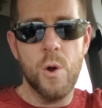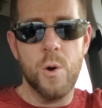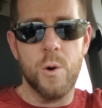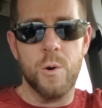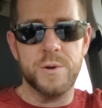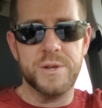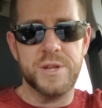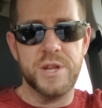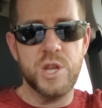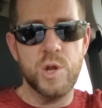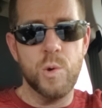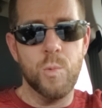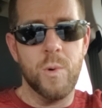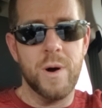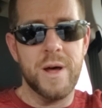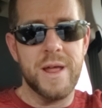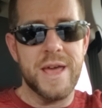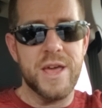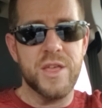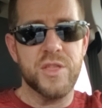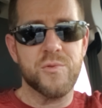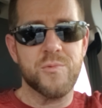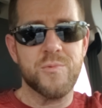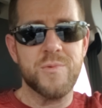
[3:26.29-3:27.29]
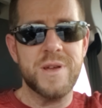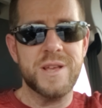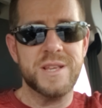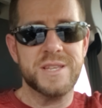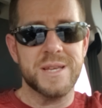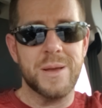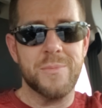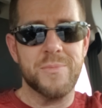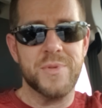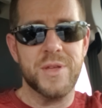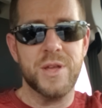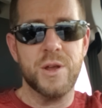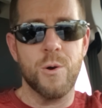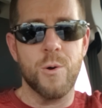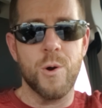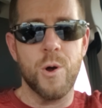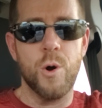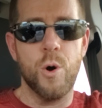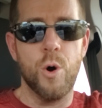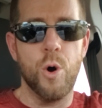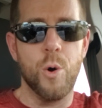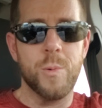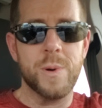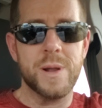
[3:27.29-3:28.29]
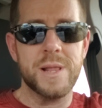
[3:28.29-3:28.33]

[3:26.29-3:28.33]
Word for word: Or did you want a three something or a whole